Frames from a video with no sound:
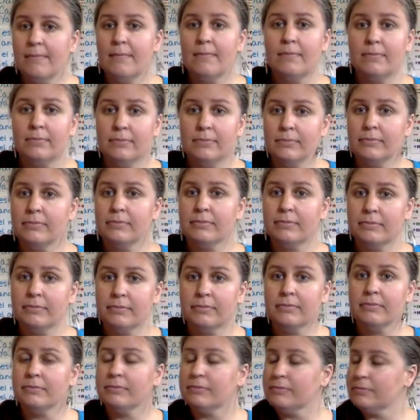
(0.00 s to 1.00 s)

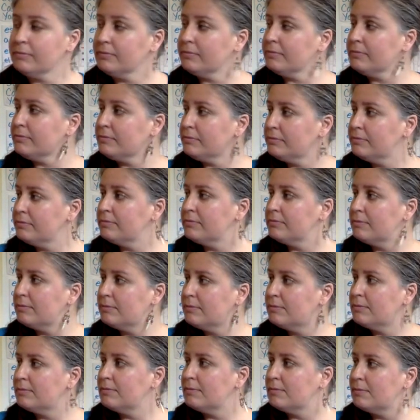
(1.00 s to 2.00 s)

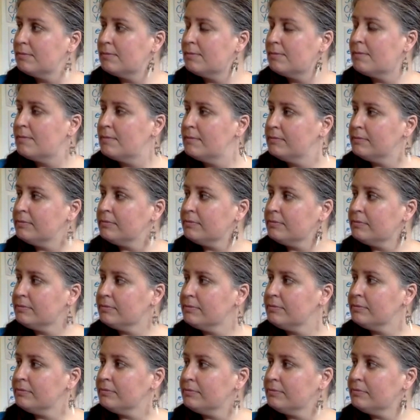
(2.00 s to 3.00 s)

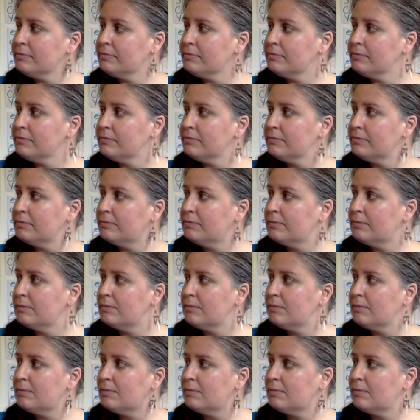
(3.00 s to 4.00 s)

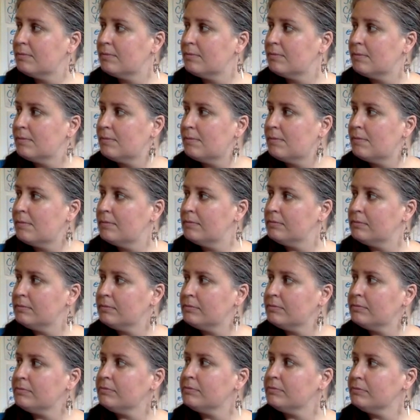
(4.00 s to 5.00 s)

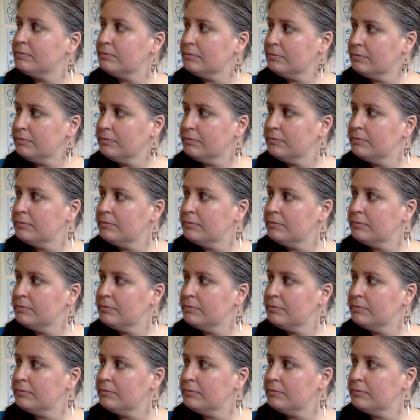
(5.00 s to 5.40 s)
(not speaking)